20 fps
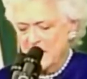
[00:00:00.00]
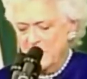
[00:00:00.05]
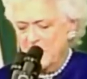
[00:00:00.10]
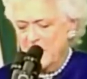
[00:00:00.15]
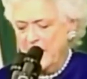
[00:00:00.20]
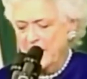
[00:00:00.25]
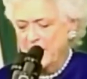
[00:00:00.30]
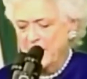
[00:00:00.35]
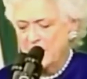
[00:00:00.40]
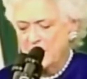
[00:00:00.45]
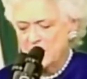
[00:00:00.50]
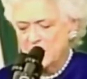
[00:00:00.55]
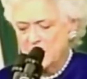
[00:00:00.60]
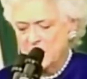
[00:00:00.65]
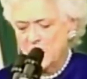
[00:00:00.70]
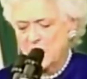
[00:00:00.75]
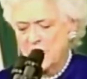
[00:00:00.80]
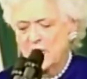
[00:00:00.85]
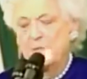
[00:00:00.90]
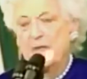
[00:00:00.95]
Whether you're
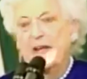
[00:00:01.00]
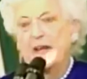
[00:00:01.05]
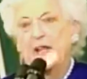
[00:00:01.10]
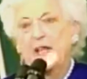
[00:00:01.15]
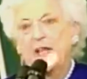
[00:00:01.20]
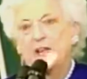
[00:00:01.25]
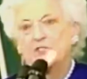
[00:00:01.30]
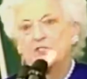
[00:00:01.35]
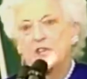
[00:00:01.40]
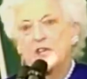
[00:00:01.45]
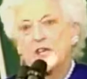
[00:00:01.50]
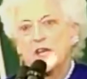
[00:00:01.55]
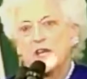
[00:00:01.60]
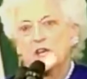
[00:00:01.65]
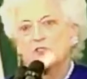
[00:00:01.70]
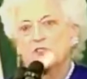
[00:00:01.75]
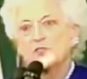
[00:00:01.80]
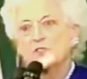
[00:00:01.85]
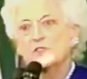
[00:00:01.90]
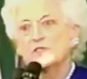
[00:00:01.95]
talking about
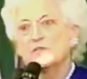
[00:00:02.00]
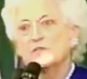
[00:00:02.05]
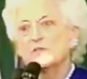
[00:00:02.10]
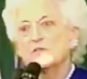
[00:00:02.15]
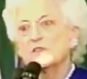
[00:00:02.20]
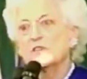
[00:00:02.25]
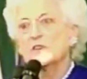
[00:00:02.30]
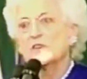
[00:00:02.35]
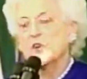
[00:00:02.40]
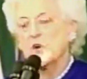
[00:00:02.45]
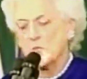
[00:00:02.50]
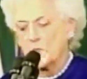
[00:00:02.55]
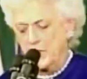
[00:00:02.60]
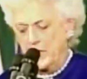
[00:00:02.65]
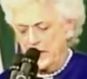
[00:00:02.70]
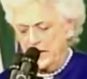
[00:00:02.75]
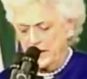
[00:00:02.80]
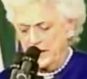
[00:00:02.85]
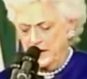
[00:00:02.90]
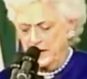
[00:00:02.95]
education,
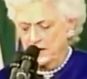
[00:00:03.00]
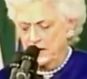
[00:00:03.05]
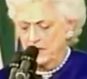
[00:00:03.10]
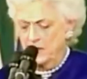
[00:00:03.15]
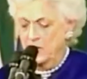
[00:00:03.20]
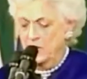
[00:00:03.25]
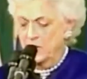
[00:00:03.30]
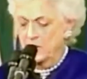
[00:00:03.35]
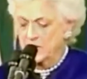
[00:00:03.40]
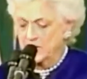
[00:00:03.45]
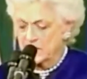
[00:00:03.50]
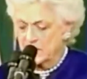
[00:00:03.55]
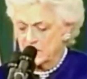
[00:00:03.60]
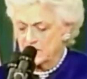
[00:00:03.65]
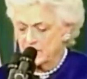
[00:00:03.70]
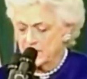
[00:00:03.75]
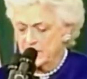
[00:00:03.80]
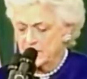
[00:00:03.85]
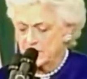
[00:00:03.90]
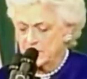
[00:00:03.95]
career, or
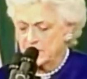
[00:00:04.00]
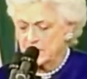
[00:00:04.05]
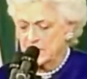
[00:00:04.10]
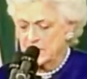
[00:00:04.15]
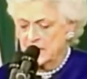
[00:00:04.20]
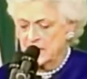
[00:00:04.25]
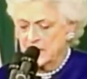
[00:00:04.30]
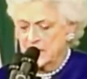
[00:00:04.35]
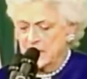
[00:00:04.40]
service,